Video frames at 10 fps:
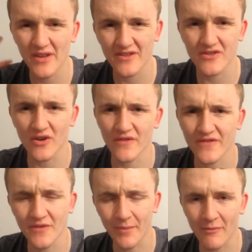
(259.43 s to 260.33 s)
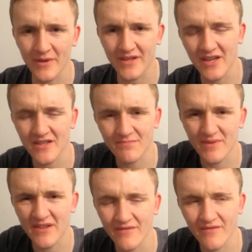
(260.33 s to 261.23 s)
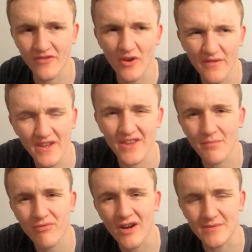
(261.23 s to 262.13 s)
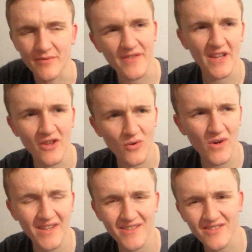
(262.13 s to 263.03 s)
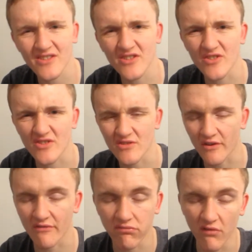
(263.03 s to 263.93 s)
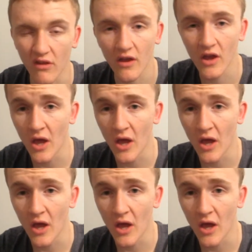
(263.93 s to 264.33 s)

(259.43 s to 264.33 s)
sort of about my days being not feeling depressed, but feeling quite, I don't know, just sort of bleh.